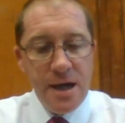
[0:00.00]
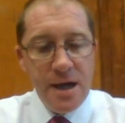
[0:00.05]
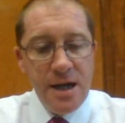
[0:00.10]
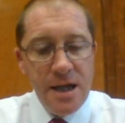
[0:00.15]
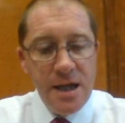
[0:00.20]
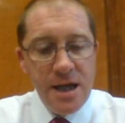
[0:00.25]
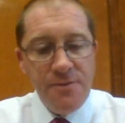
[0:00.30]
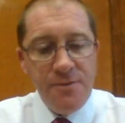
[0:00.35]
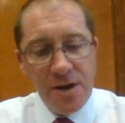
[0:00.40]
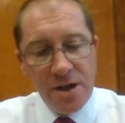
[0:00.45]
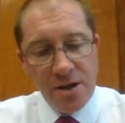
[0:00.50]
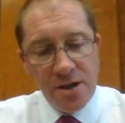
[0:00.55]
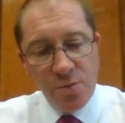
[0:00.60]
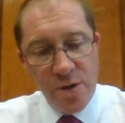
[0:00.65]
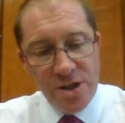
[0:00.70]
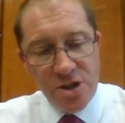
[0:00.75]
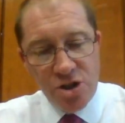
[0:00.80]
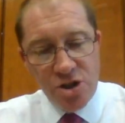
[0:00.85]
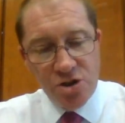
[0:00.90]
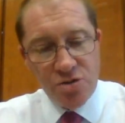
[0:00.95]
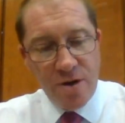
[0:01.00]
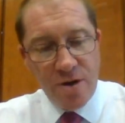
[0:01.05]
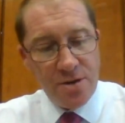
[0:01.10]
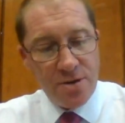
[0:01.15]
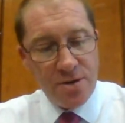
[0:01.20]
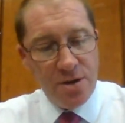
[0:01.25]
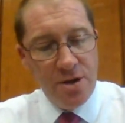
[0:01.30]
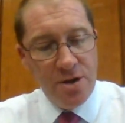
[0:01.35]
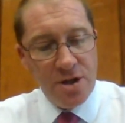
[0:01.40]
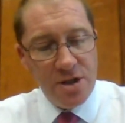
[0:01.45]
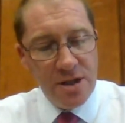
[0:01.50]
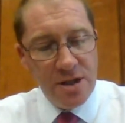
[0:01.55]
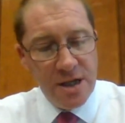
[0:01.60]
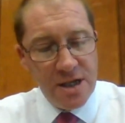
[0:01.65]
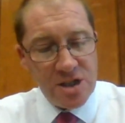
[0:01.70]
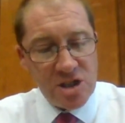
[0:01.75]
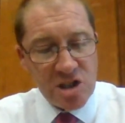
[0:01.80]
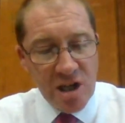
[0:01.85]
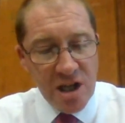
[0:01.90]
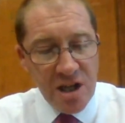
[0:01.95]
In the evening, the wind strengthened and
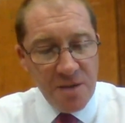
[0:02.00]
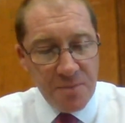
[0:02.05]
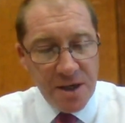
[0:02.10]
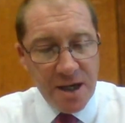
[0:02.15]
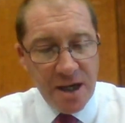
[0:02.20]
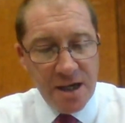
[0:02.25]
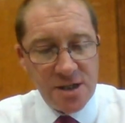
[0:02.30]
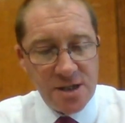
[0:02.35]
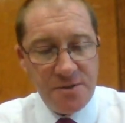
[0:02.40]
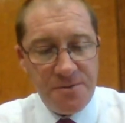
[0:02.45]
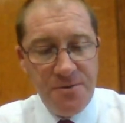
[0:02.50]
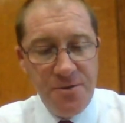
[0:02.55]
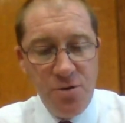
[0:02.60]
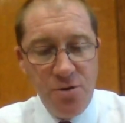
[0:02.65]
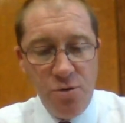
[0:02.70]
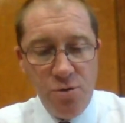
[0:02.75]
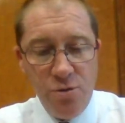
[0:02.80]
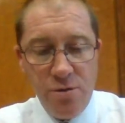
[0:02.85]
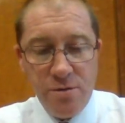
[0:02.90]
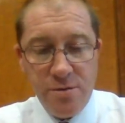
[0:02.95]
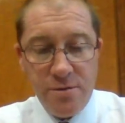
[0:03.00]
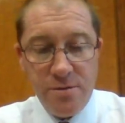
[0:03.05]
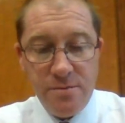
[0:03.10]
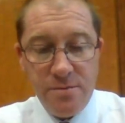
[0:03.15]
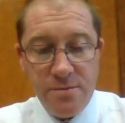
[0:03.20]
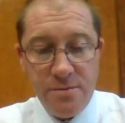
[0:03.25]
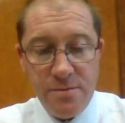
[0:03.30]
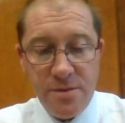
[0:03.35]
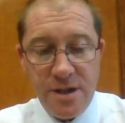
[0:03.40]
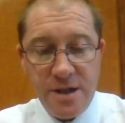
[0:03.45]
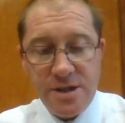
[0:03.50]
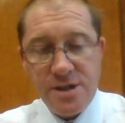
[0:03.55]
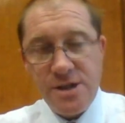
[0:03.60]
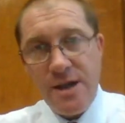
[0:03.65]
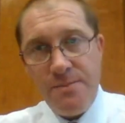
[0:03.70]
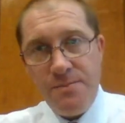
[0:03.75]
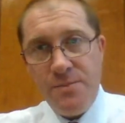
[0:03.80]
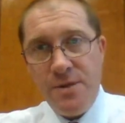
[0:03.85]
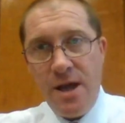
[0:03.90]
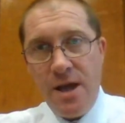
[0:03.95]
sleet began to fall,
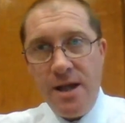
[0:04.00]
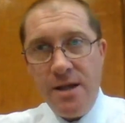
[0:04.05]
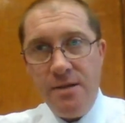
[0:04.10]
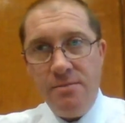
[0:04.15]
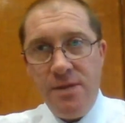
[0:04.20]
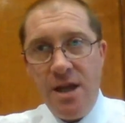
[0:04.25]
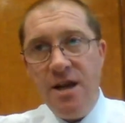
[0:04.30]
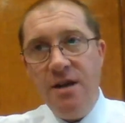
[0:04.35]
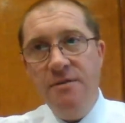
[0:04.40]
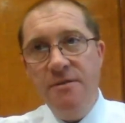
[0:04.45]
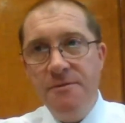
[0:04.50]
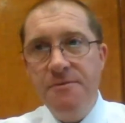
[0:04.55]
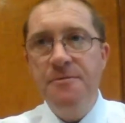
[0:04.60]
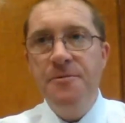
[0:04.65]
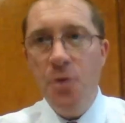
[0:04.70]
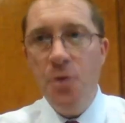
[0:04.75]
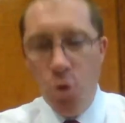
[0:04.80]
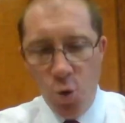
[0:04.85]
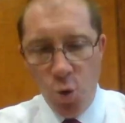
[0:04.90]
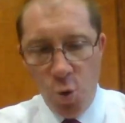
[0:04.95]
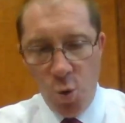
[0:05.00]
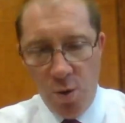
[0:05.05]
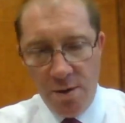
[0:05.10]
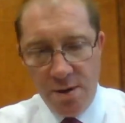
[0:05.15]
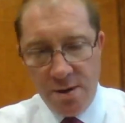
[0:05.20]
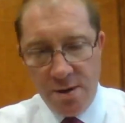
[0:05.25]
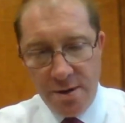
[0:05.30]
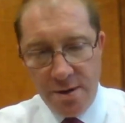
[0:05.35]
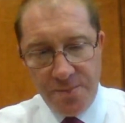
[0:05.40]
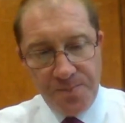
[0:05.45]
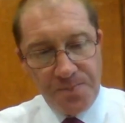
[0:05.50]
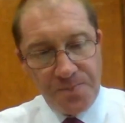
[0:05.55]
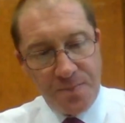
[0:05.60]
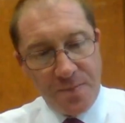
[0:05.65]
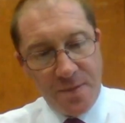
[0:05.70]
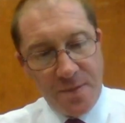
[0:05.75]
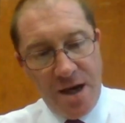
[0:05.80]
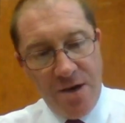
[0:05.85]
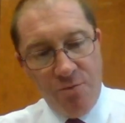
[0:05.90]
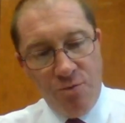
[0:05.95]
except that it didn't fall.
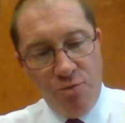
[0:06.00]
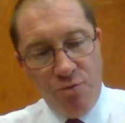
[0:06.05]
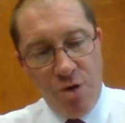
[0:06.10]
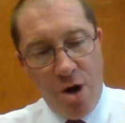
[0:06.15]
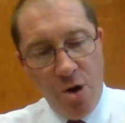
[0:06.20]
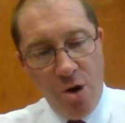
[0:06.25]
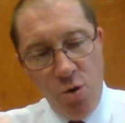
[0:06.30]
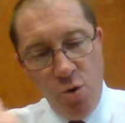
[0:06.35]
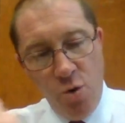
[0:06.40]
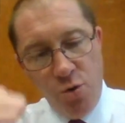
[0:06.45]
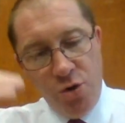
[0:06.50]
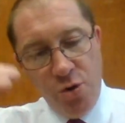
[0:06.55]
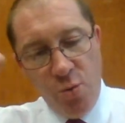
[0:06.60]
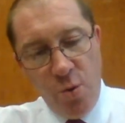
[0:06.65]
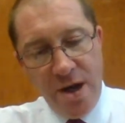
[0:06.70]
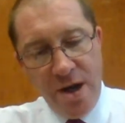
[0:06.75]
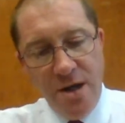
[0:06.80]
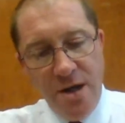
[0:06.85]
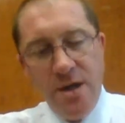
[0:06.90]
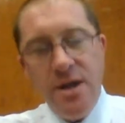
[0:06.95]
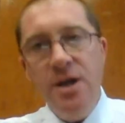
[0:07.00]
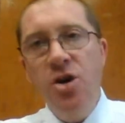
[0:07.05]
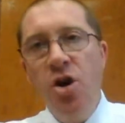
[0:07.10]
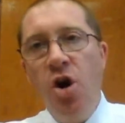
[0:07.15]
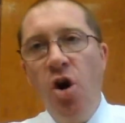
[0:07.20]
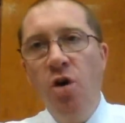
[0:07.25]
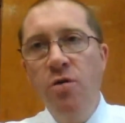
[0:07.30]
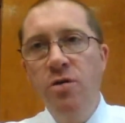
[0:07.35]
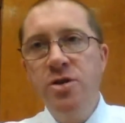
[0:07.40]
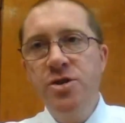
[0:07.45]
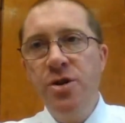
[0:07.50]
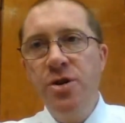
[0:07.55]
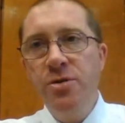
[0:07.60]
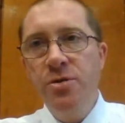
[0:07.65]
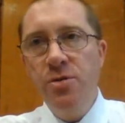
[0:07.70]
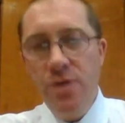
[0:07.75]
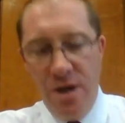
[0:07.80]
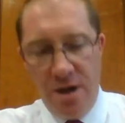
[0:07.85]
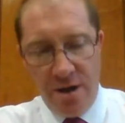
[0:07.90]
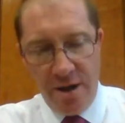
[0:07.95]
It rode the wind in
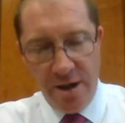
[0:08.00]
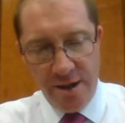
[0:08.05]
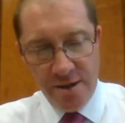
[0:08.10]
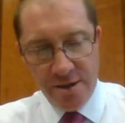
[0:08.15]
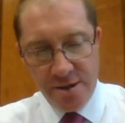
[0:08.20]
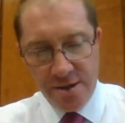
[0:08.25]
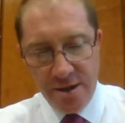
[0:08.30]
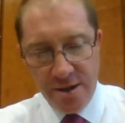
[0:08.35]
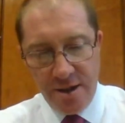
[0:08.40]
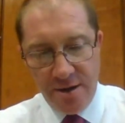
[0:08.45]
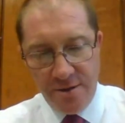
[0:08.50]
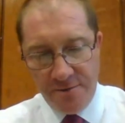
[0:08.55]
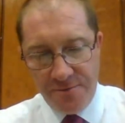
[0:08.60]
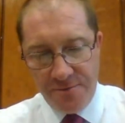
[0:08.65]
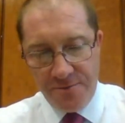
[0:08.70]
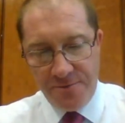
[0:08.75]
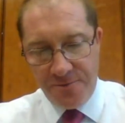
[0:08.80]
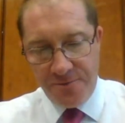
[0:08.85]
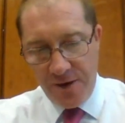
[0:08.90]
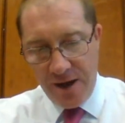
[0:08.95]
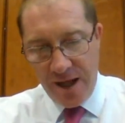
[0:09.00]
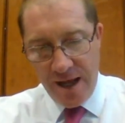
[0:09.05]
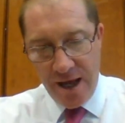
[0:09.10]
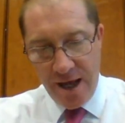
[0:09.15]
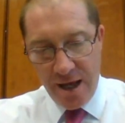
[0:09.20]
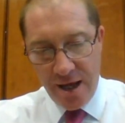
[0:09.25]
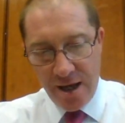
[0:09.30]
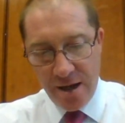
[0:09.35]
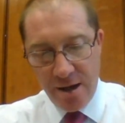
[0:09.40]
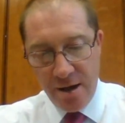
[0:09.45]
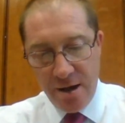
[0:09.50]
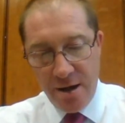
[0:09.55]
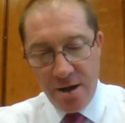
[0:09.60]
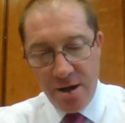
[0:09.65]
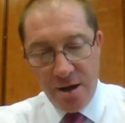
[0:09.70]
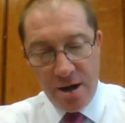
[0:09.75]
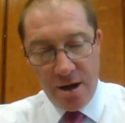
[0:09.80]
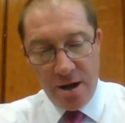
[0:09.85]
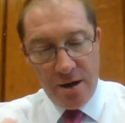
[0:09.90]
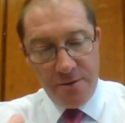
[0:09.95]
horizontal lines, flaying
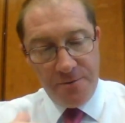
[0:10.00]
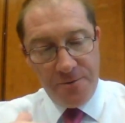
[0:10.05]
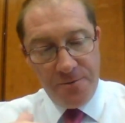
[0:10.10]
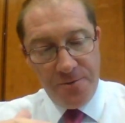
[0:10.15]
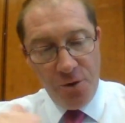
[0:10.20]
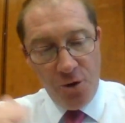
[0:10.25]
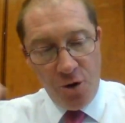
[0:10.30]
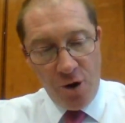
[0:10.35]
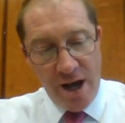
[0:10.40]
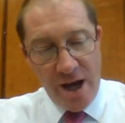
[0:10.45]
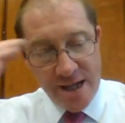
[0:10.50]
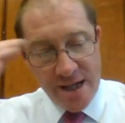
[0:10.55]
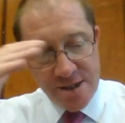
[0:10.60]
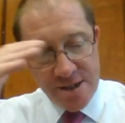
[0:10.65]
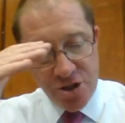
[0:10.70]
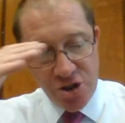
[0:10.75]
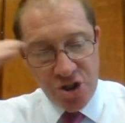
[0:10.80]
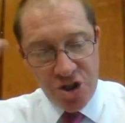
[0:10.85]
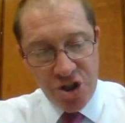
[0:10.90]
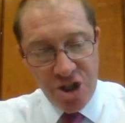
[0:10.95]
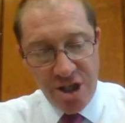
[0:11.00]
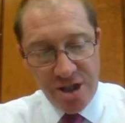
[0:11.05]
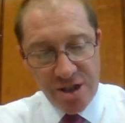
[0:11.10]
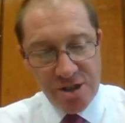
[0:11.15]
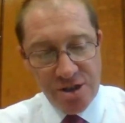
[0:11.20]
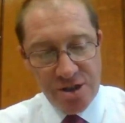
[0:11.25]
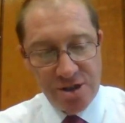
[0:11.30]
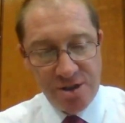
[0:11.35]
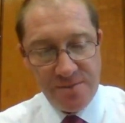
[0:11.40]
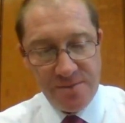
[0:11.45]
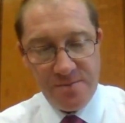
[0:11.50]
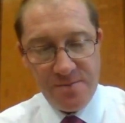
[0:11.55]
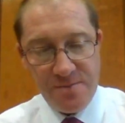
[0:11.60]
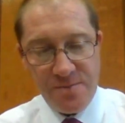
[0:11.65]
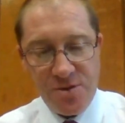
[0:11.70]
foreheads and cheeks.